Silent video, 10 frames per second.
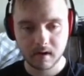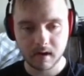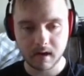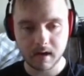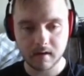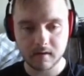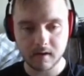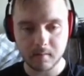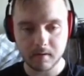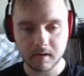Can I get in the
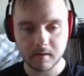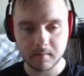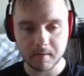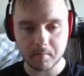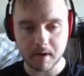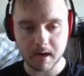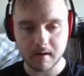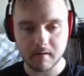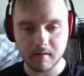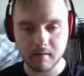tub with you? You want me to
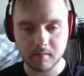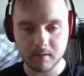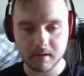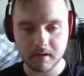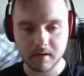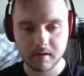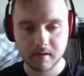bathe with you?